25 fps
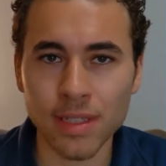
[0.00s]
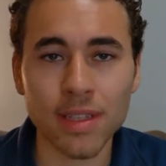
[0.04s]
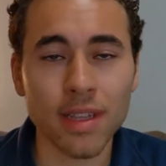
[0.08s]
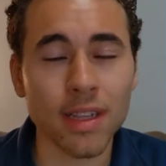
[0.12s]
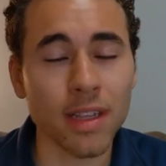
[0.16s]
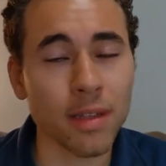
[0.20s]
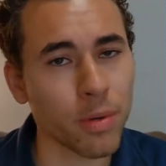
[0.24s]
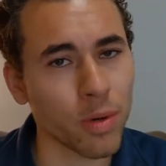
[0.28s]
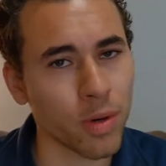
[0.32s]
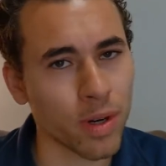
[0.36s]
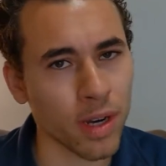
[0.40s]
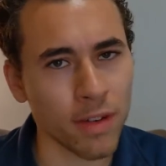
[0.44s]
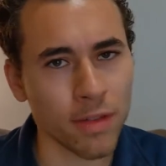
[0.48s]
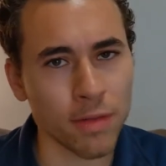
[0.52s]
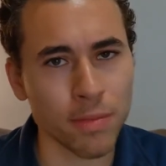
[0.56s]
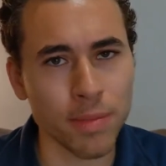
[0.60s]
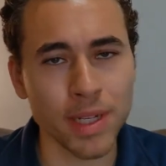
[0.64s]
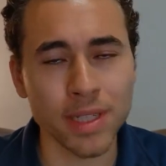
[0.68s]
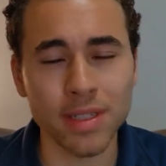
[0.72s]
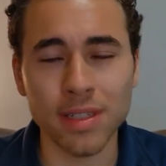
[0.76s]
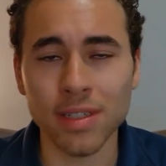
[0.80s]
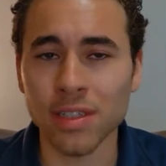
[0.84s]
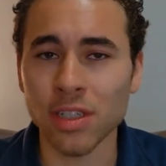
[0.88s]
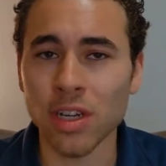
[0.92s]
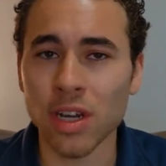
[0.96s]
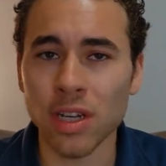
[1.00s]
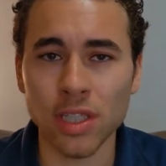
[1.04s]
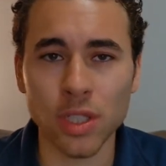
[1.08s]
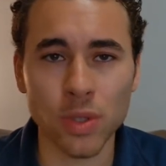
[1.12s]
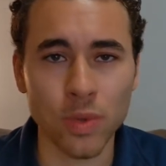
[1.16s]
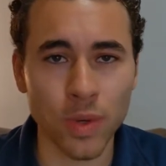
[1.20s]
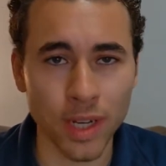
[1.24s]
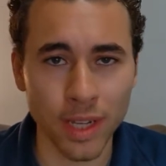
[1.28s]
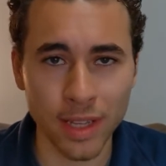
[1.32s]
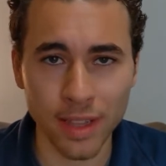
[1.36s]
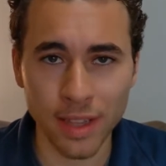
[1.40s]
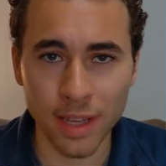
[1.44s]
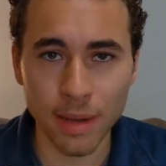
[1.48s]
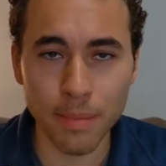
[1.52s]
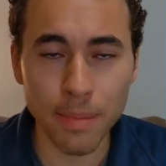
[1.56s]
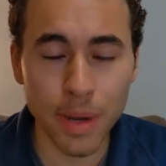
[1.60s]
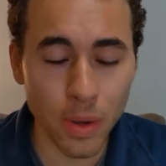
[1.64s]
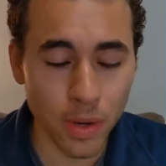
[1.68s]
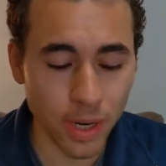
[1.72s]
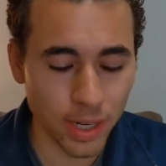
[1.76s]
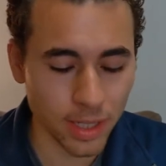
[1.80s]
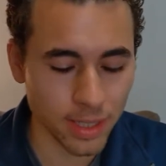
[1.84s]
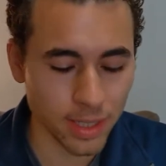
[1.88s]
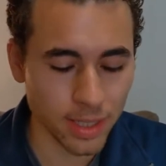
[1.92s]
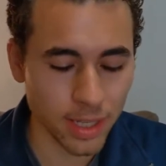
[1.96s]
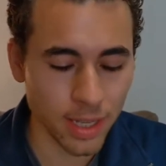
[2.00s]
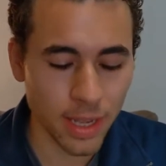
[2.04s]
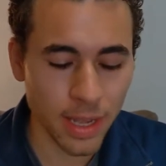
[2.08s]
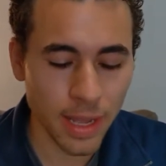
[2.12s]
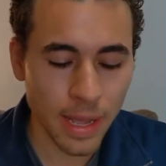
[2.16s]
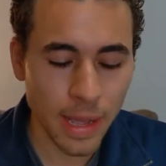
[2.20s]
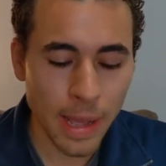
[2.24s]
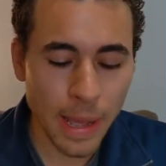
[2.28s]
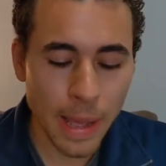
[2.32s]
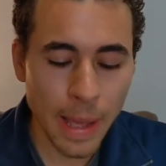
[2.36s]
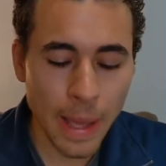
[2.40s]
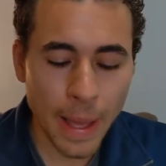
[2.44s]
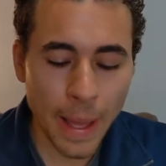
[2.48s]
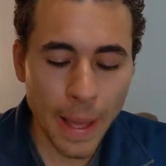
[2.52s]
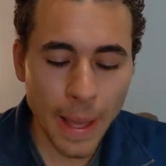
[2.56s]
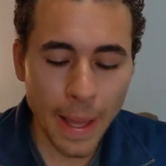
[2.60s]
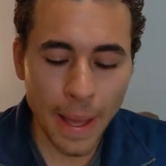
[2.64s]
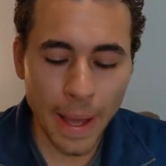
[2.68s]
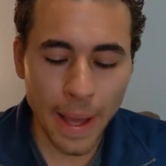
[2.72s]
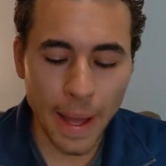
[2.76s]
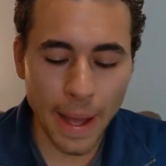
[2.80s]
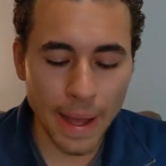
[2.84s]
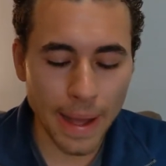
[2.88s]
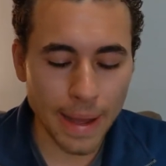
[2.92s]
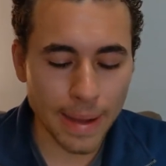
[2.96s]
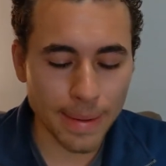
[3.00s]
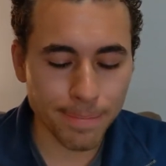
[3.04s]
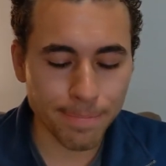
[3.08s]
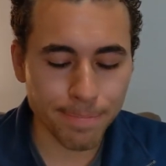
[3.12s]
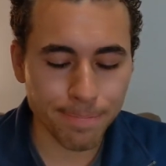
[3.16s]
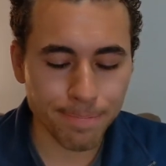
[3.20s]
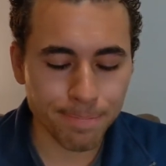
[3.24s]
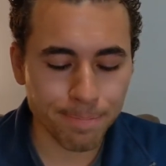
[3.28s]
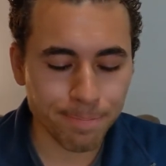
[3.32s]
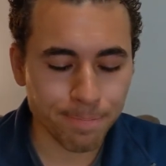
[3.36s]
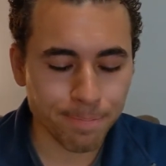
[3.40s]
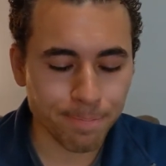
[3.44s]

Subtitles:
Liberal government does not do anything about it. On